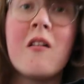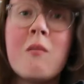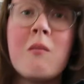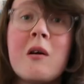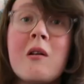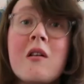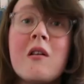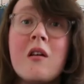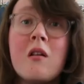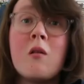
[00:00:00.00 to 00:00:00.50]

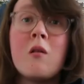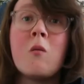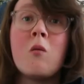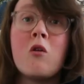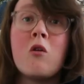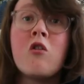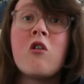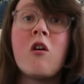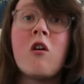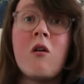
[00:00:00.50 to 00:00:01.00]
been in the
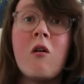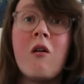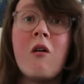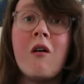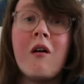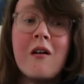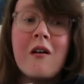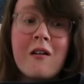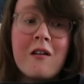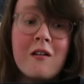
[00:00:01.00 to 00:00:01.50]
wash a lot
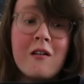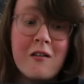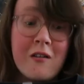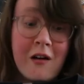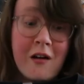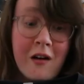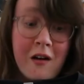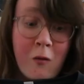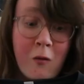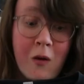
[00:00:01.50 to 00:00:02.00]
because
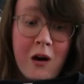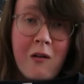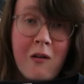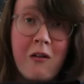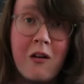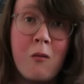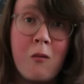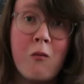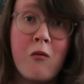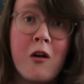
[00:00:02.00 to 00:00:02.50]
I wear
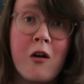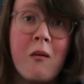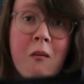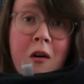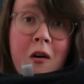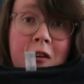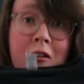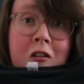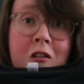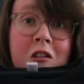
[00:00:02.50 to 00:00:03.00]
it pretty
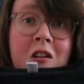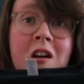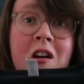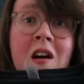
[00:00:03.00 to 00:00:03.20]
much.